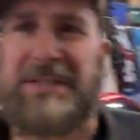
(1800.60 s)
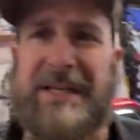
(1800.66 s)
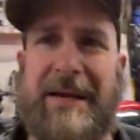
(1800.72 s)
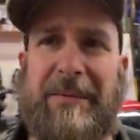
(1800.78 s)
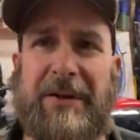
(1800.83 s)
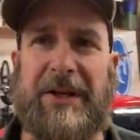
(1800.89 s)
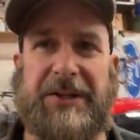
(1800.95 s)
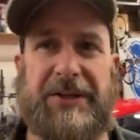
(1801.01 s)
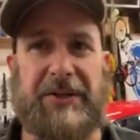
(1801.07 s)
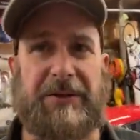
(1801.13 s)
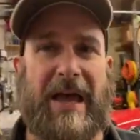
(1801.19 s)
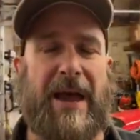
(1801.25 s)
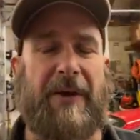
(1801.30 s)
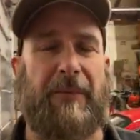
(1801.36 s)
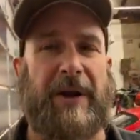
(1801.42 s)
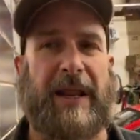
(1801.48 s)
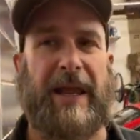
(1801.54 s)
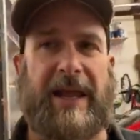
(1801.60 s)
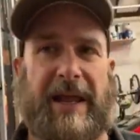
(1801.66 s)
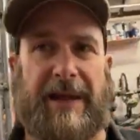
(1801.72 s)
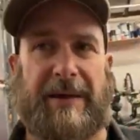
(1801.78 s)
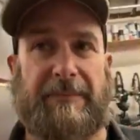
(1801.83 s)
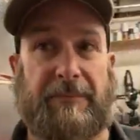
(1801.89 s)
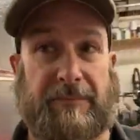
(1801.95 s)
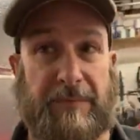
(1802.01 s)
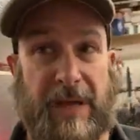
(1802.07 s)
able to do that when I
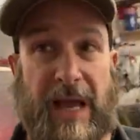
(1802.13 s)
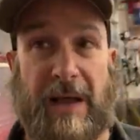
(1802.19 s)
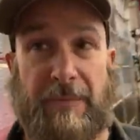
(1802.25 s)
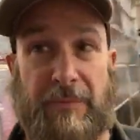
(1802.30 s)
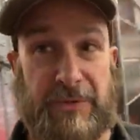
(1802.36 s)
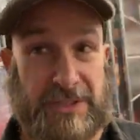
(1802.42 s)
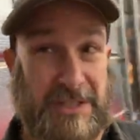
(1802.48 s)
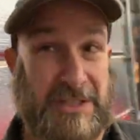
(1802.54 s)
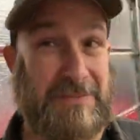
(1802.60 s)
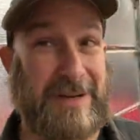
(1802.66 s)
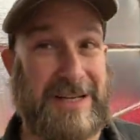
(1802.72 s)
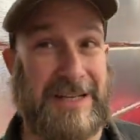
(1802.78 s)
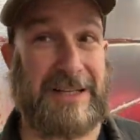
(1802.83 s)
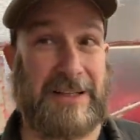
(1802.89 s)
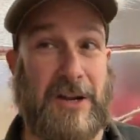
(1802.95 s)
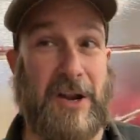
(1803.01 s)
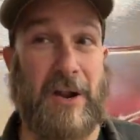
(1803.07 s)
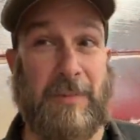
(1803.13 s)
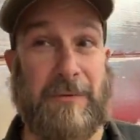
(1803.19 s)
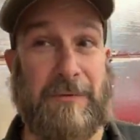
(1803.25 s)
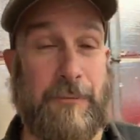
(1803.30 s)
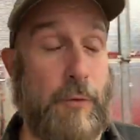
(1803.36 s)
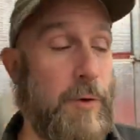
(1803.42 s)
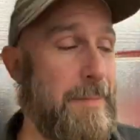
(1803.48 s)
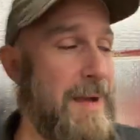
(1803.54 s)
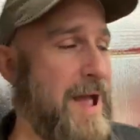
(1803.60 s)
was inspecting the car
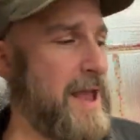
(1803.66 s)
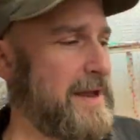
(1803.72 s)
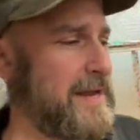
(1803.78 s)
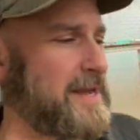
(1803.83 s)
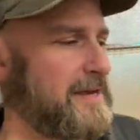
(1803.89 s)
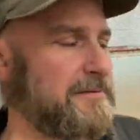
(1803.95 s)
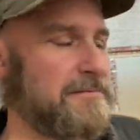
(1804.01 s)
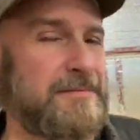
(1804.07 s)
before buying it,